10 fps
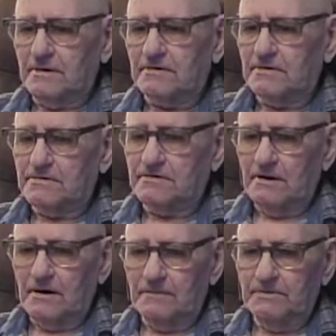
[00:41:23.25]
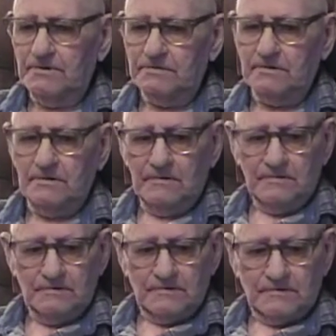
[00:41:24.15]
I got the GI Bill
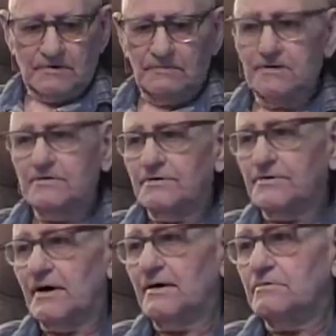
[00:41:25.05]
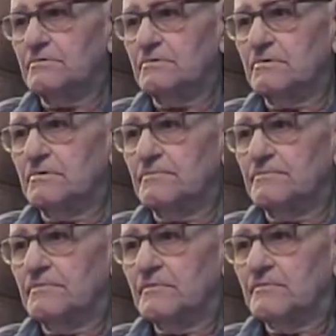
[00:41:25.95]
to build this house.
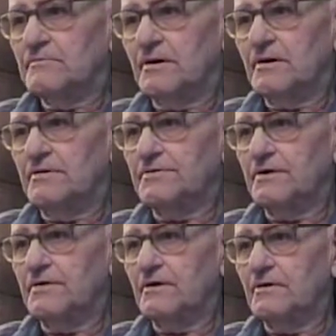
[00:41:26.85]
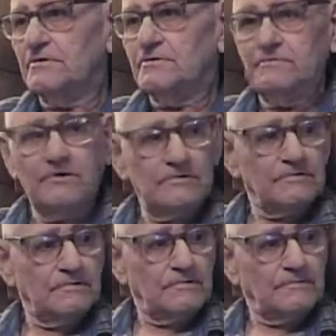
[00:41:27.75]
Pay $18 a month
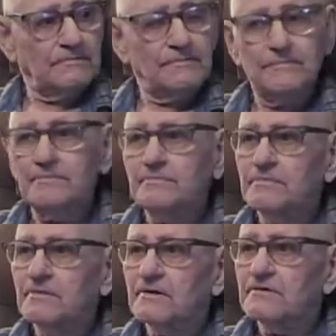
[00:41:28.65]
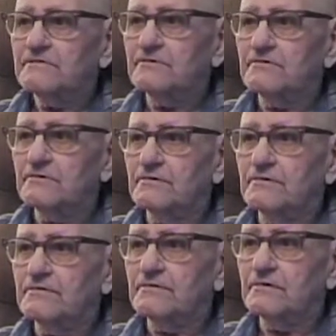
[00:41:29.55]
for
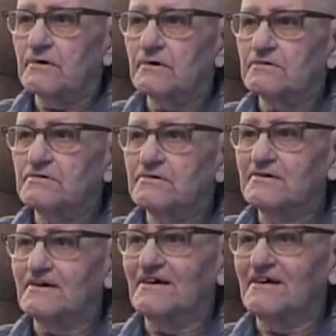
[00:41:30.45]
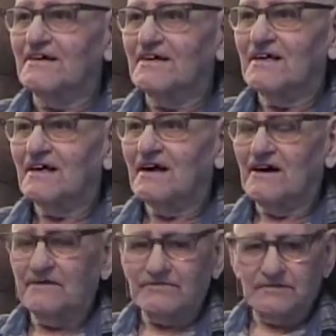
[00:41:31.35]
on it.
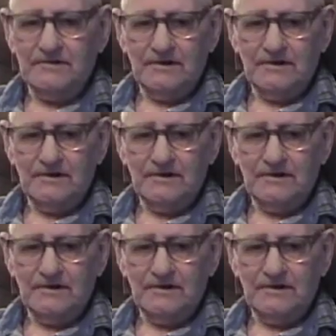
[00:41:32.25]
I forget.